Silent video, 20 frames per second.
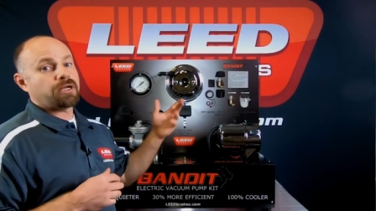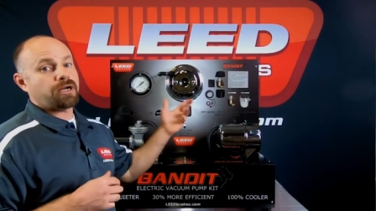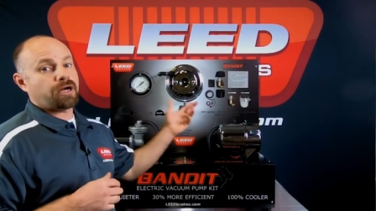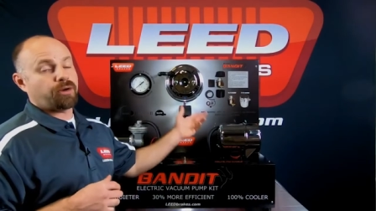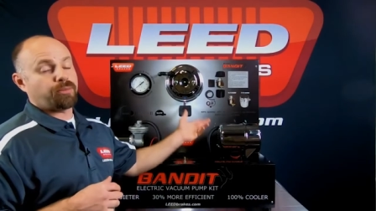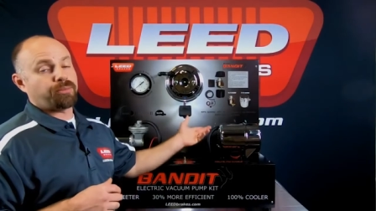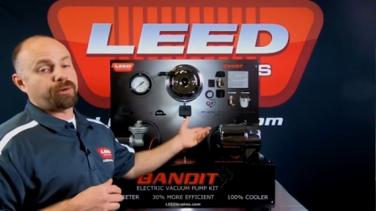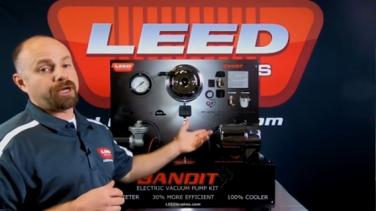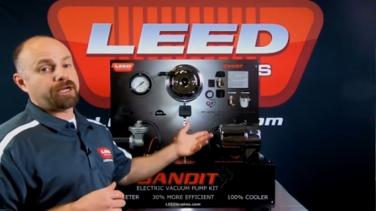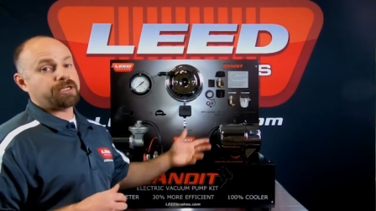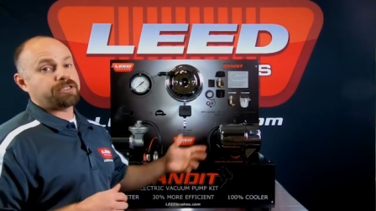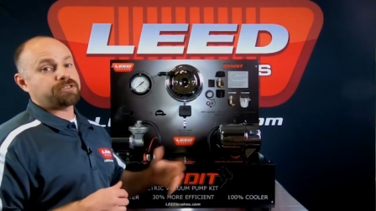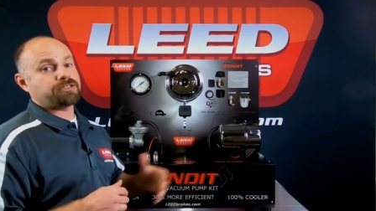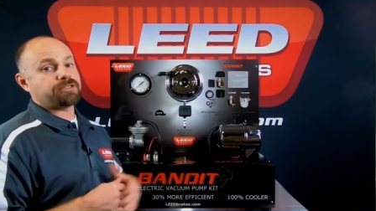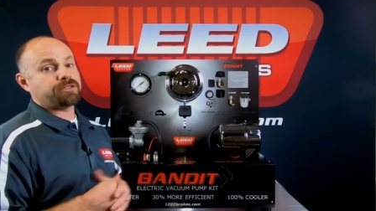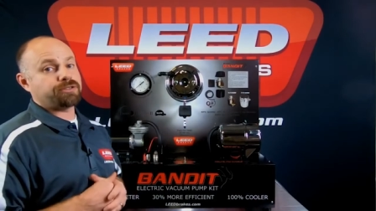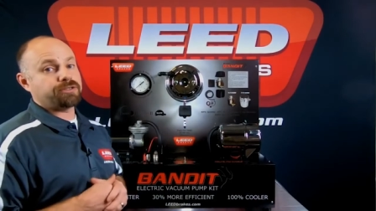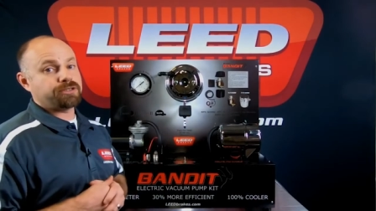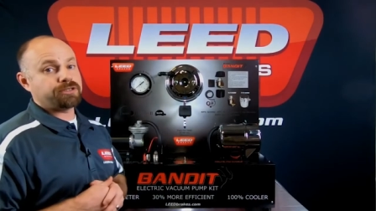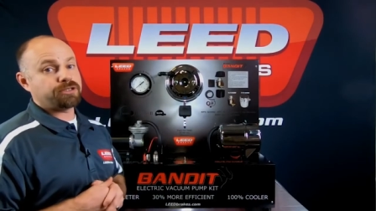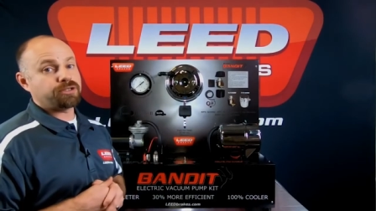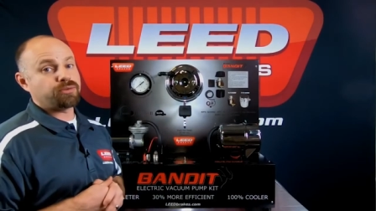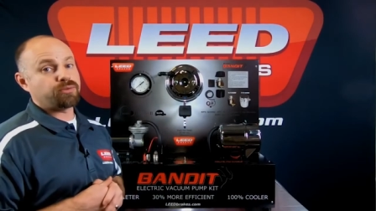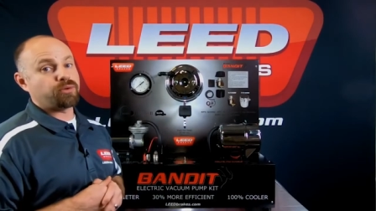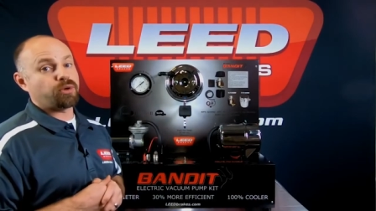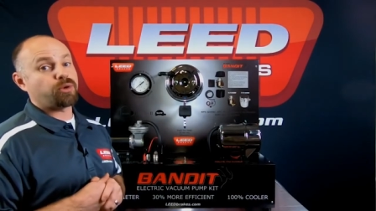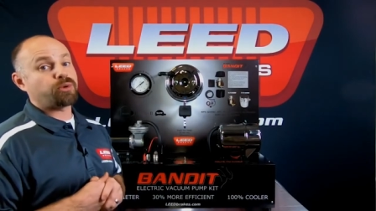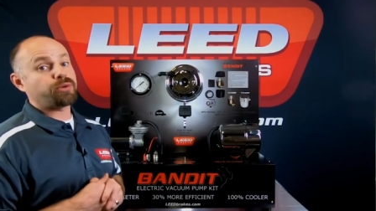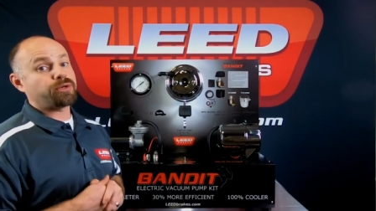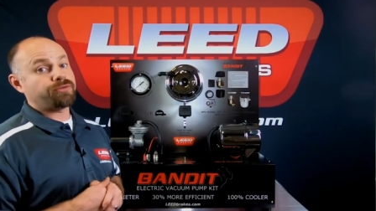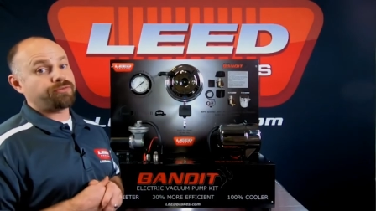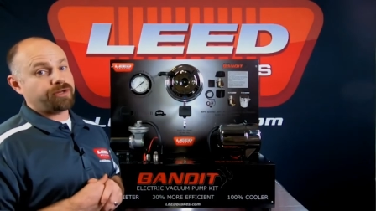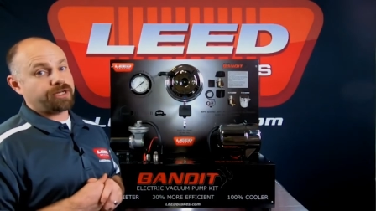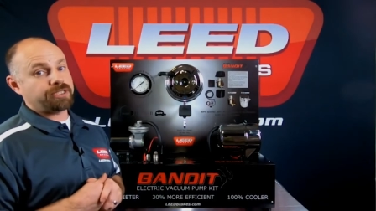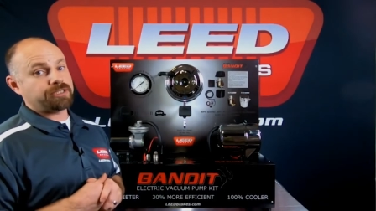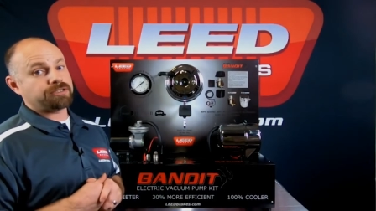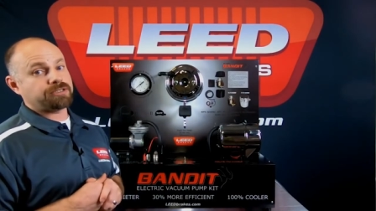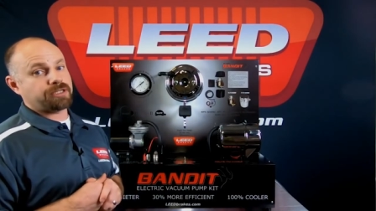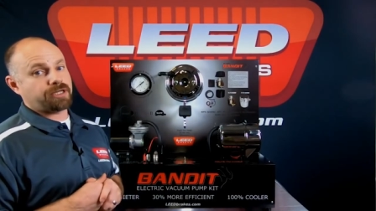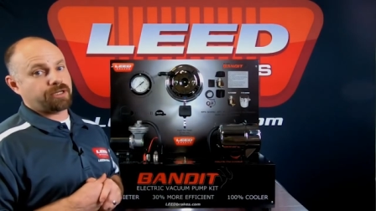our Bandit Series Rotary
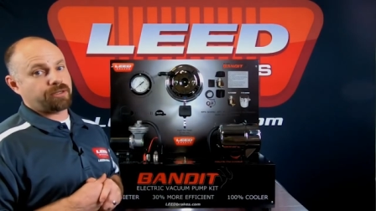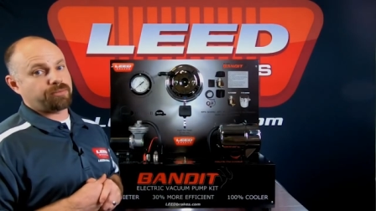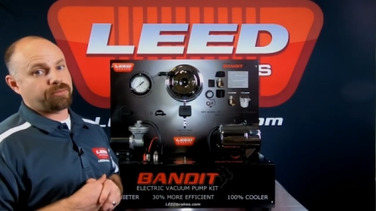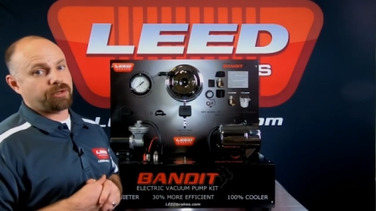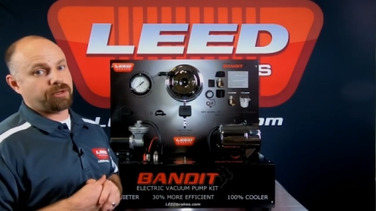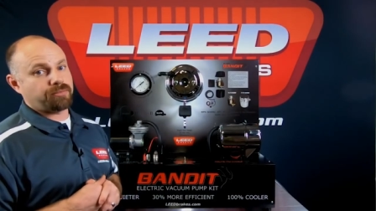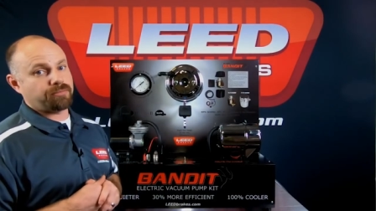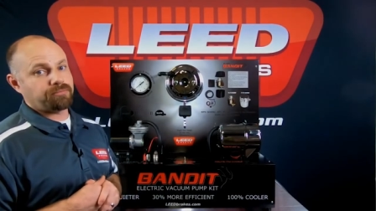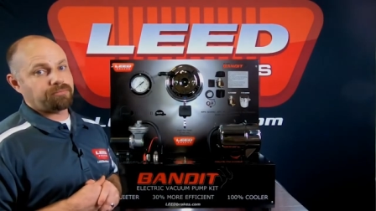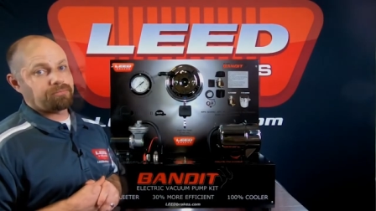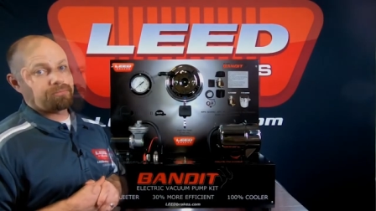Vane Style Pump.